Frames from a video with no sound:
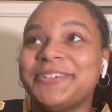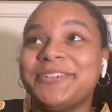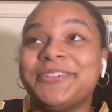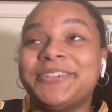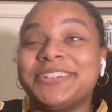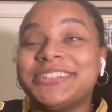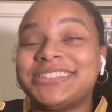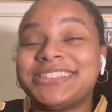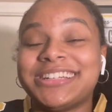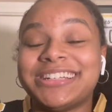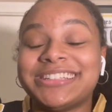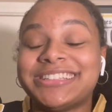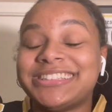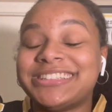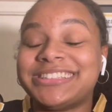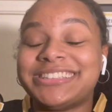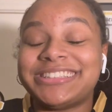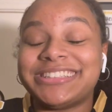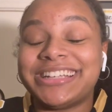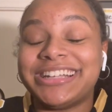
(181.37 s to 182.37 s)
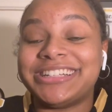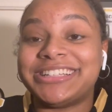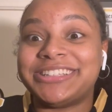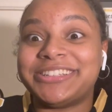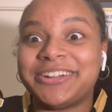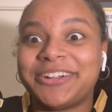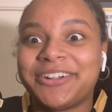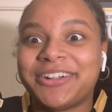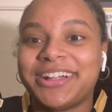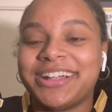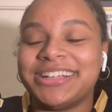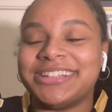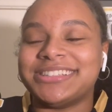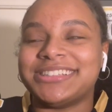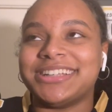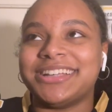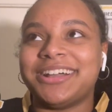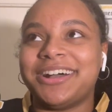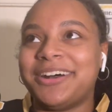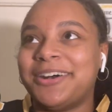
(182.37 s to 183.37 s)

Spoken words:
New Orleans Saints. It's so crazy.